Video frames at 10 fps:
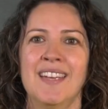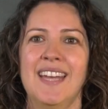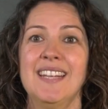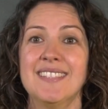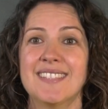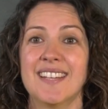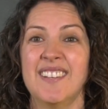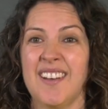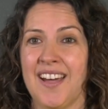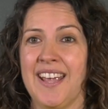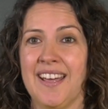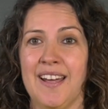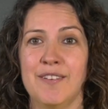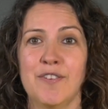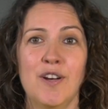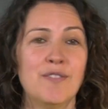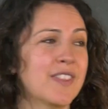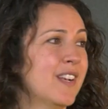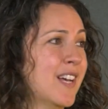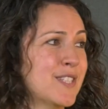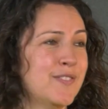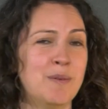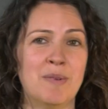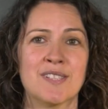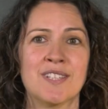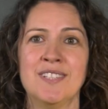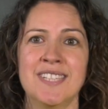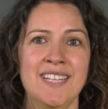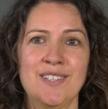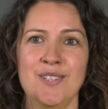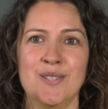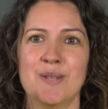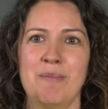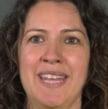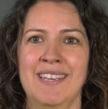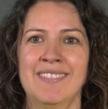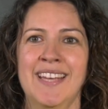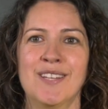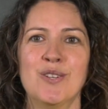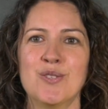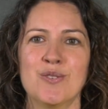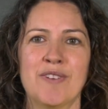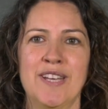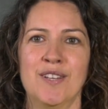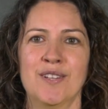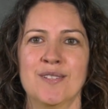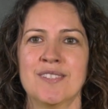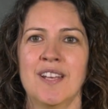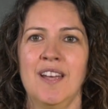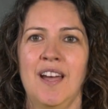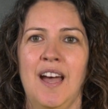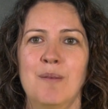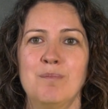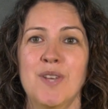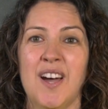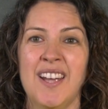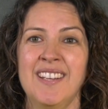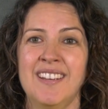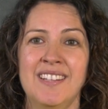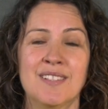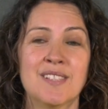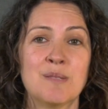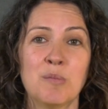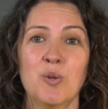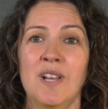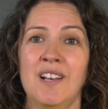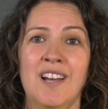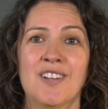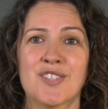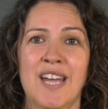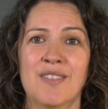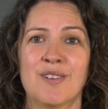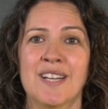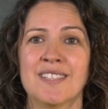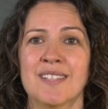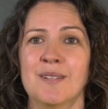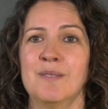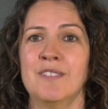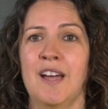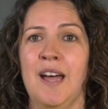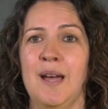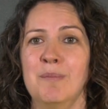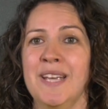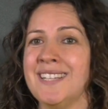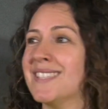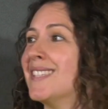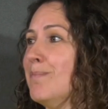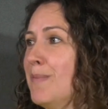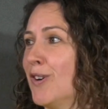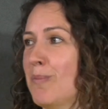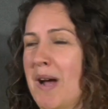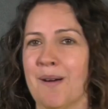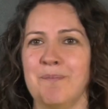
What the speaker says: East and Knight have, over the last few months, continued to meet in their usual venues, Knight in small and large gatherings, and East in Miramar.